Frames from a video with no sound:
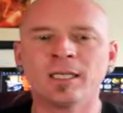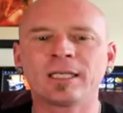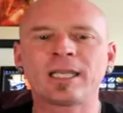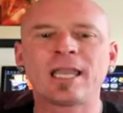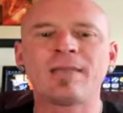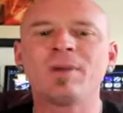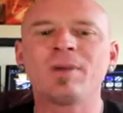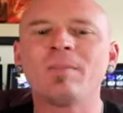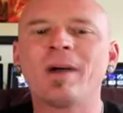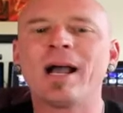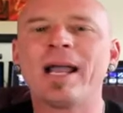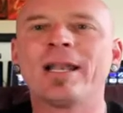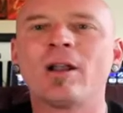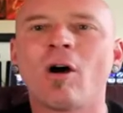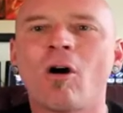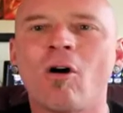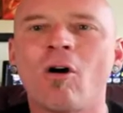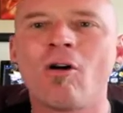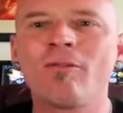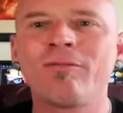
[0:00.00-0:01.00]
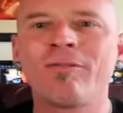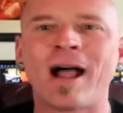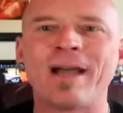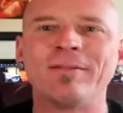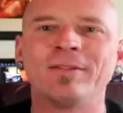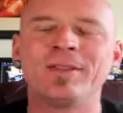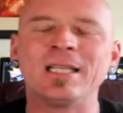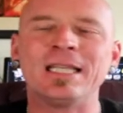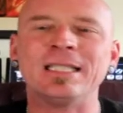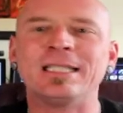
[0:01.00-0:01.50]
Keep in mind, all
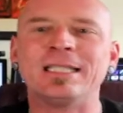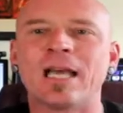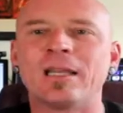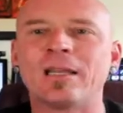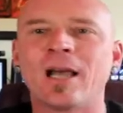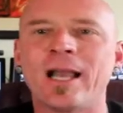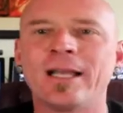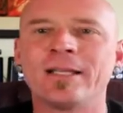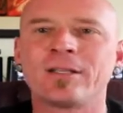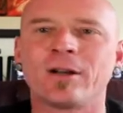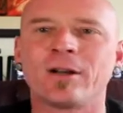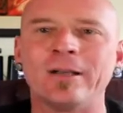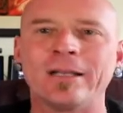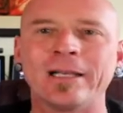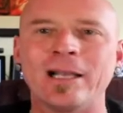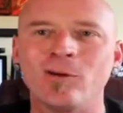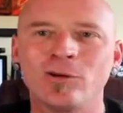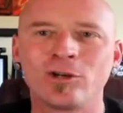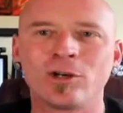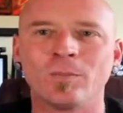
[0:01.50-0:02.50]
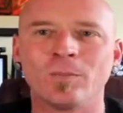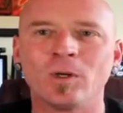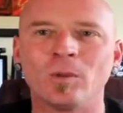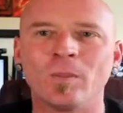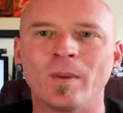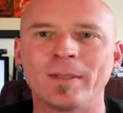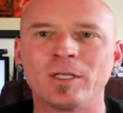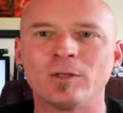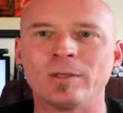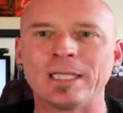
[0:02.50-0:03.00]
5 of these deadlines are negotiable
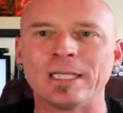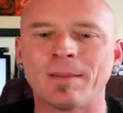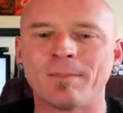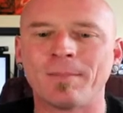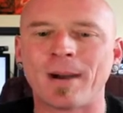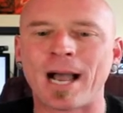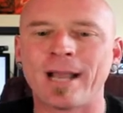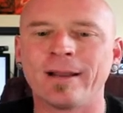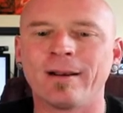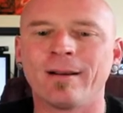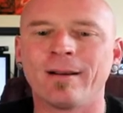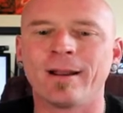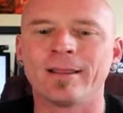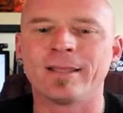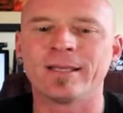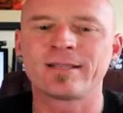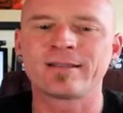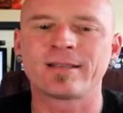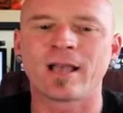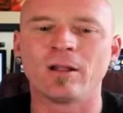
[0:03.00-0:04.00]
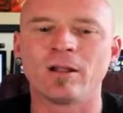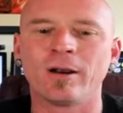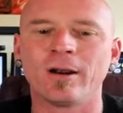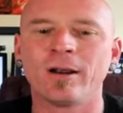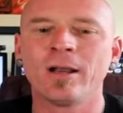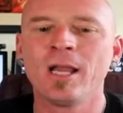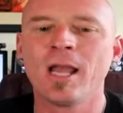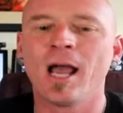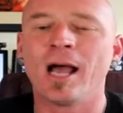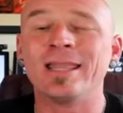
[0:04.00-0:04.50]
between the buyer and the
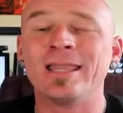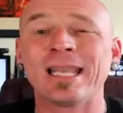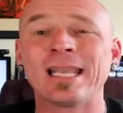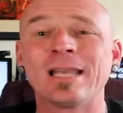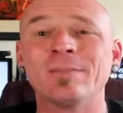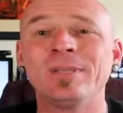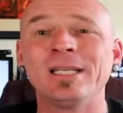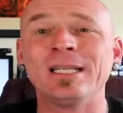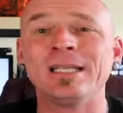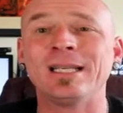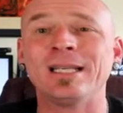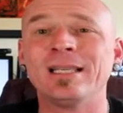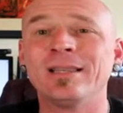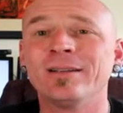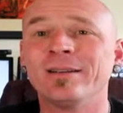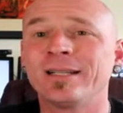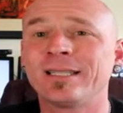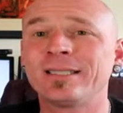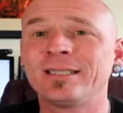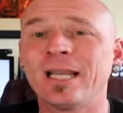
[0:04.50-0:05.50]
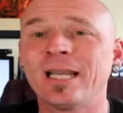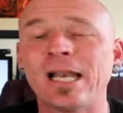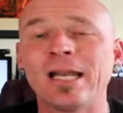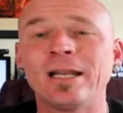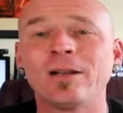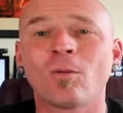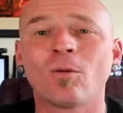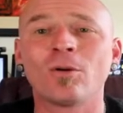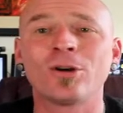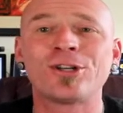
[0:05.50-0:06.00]
seller. They can be either
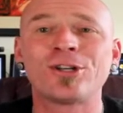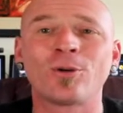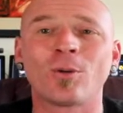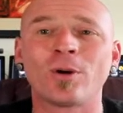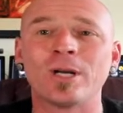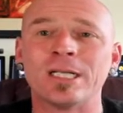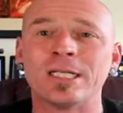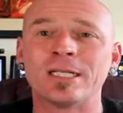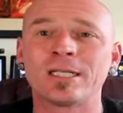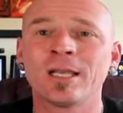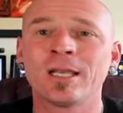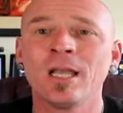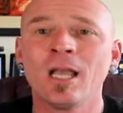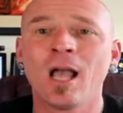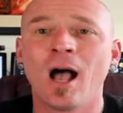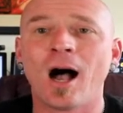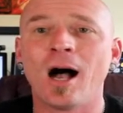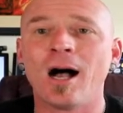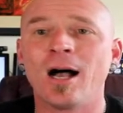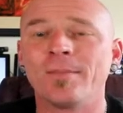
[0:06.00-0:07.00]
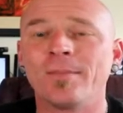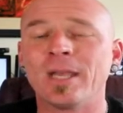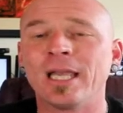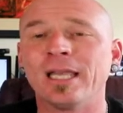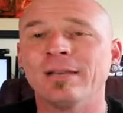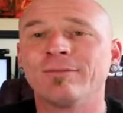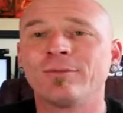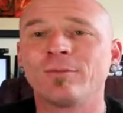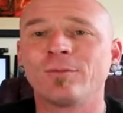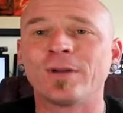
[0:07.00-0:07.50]
extended or shortened.
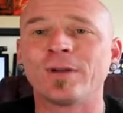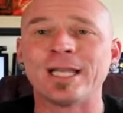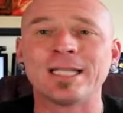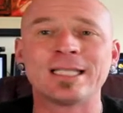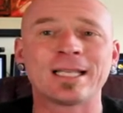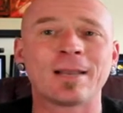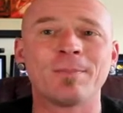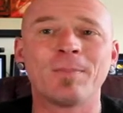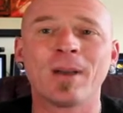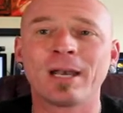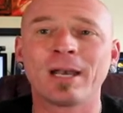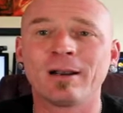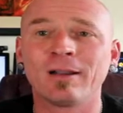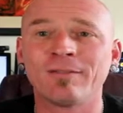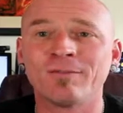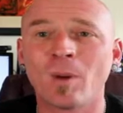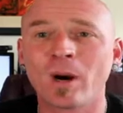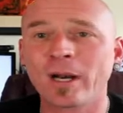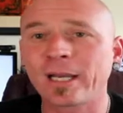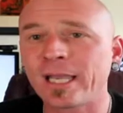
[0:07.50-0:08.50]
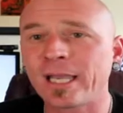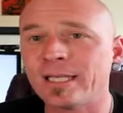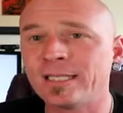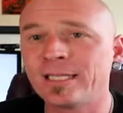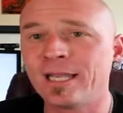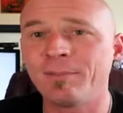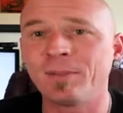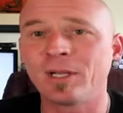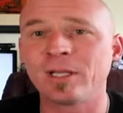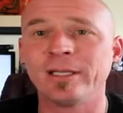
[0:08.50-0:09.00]
If it's a competitive market,
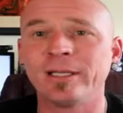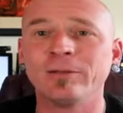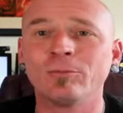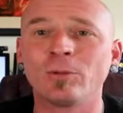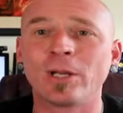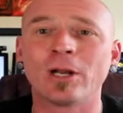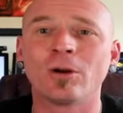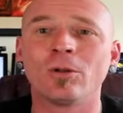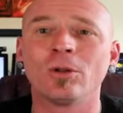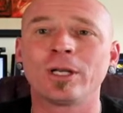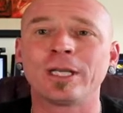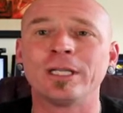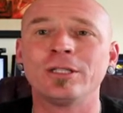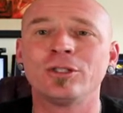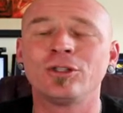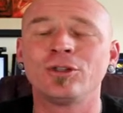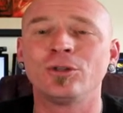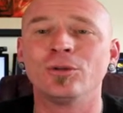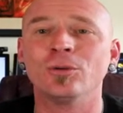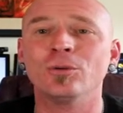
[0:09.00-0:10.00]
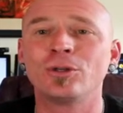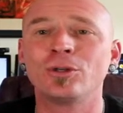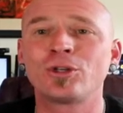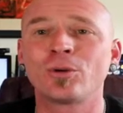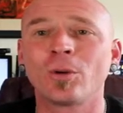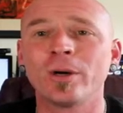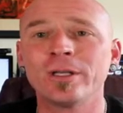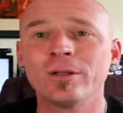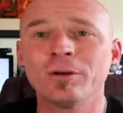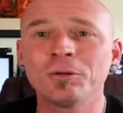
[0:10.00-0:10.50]
typically we are looking to
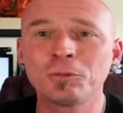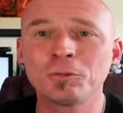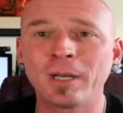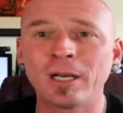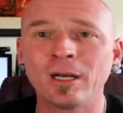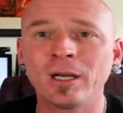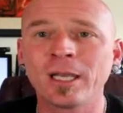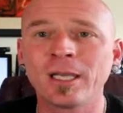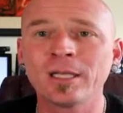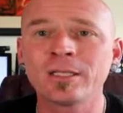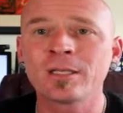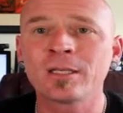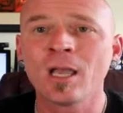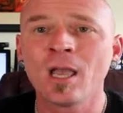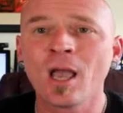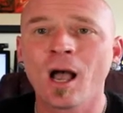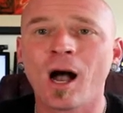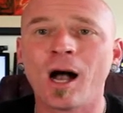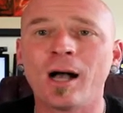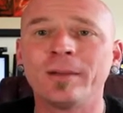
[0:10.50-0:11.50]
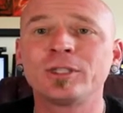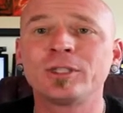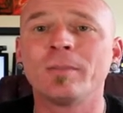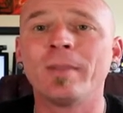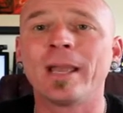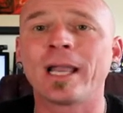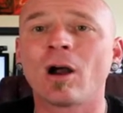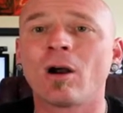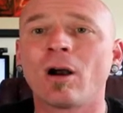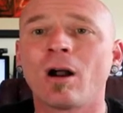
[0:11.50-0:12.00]
shorten those periods to
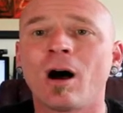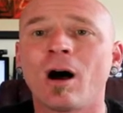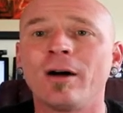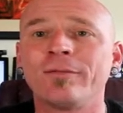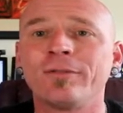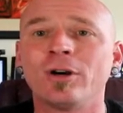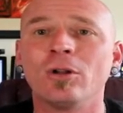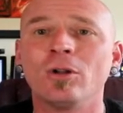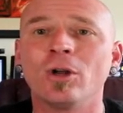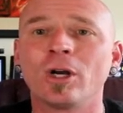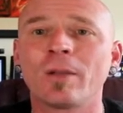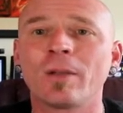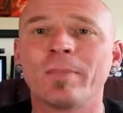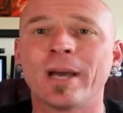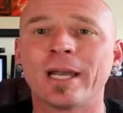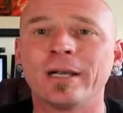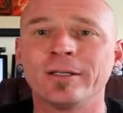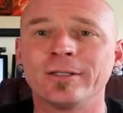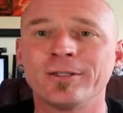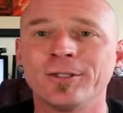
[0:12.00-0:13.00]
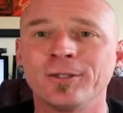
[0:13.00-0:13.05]
make our offer look better